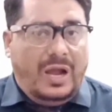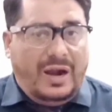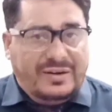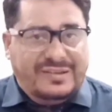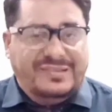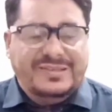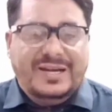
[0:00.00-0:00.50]

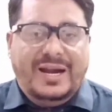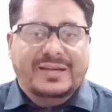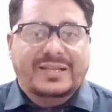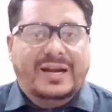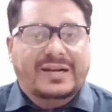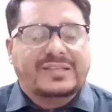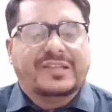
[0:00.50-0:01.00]

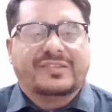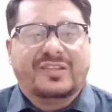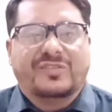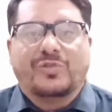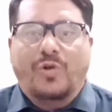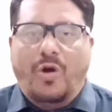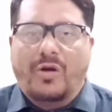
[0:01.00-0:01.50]
understand that this
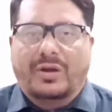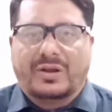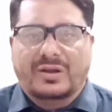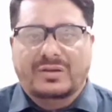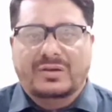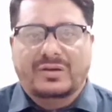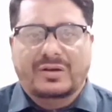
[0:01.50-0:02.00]
is wrong,
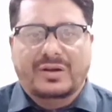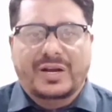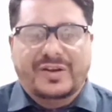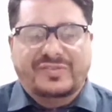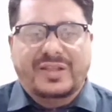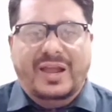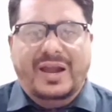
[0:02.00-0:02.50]

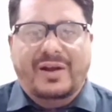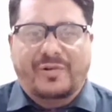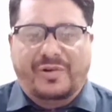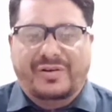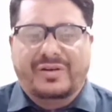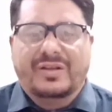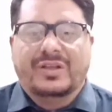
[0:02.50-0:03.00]
it's the
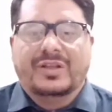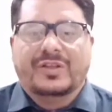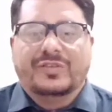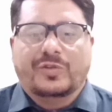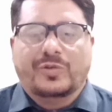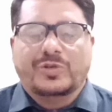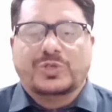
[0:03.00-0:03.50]
error.
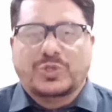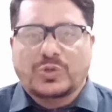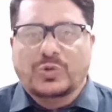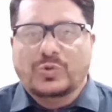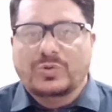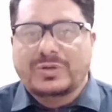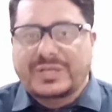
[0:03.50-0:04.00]
So
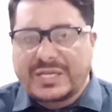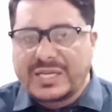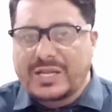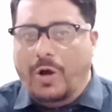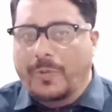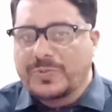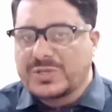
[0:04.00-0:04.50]
do,
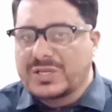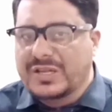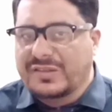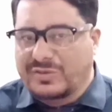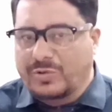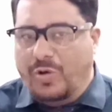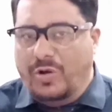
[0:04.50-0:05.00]
D option
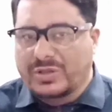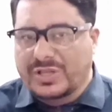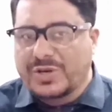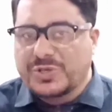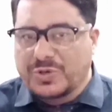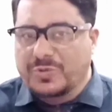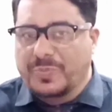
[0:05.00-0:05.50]
is wrong,
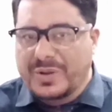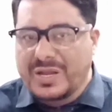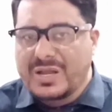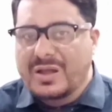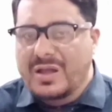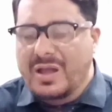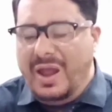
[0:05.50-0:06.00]
there should
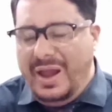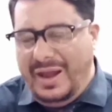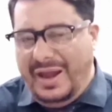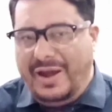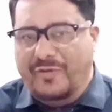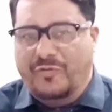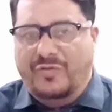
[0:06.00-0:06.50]
be
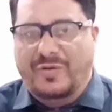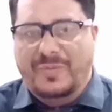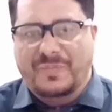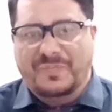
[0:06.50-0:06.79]
have.